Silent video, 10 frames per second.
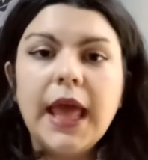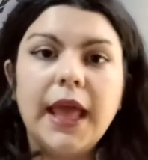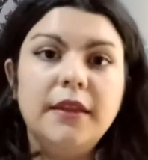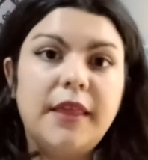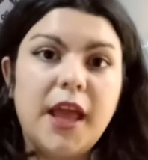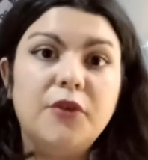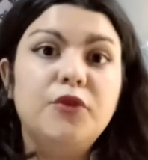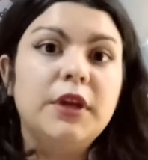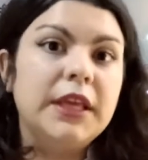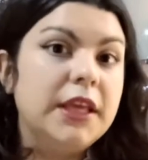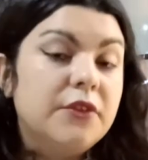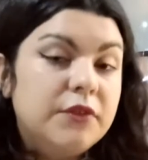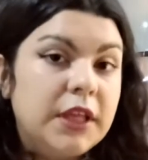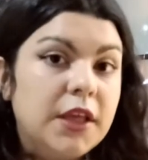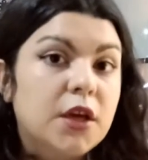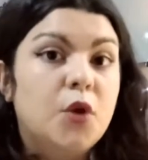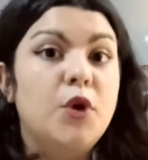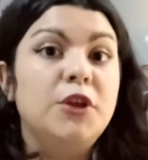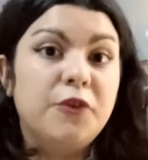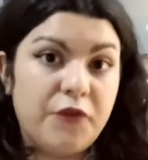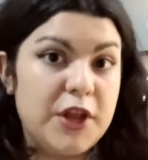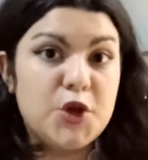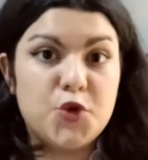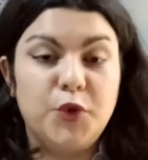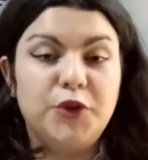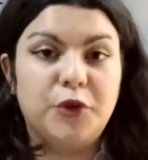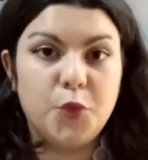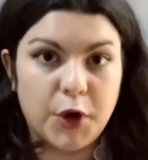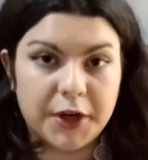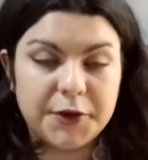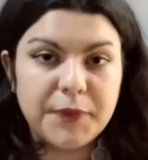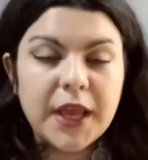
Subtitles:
and every evening when you finish with your work.